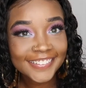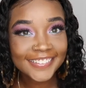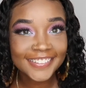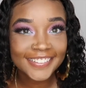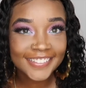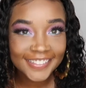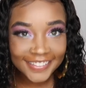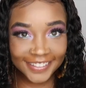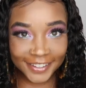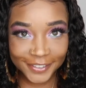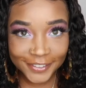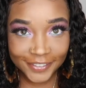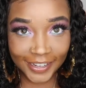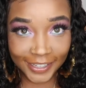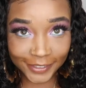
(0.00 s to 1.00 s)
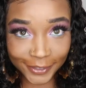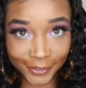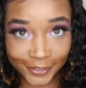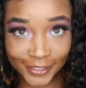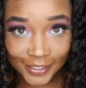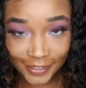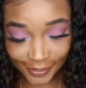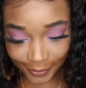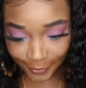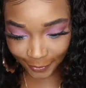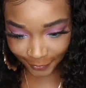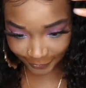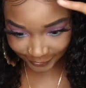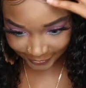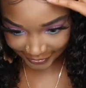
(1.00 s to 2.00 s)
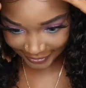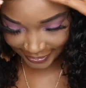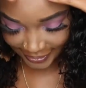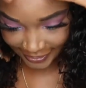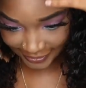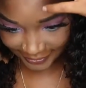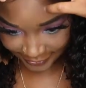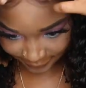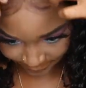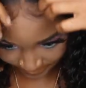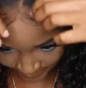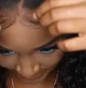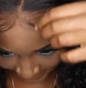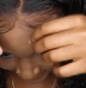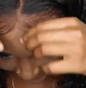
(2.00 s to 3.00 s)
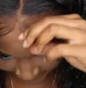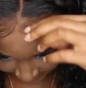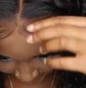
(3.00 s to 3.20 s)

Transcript: This is the final result. And if you like